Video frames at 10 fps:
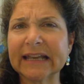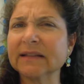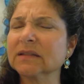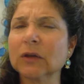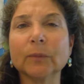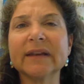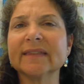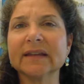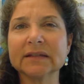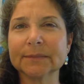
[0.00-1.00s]
I had so many
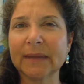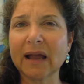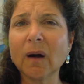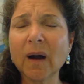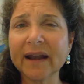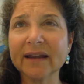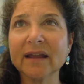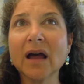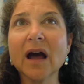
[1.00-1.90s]
things in my heart.